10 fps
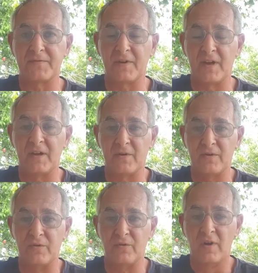For anyone
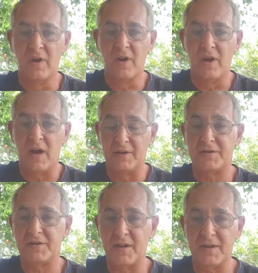who
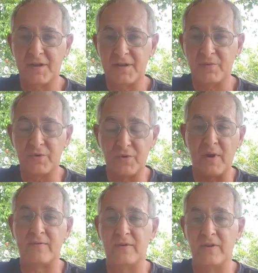understands this, we do
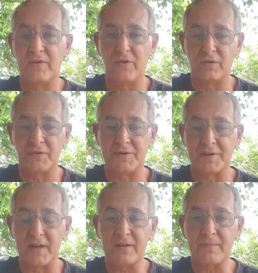have an internal
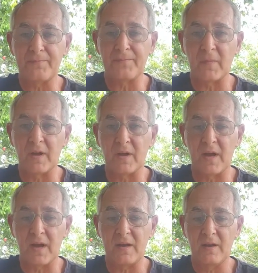sun,
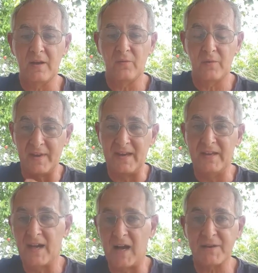okay?
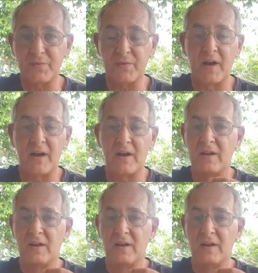Within us, we are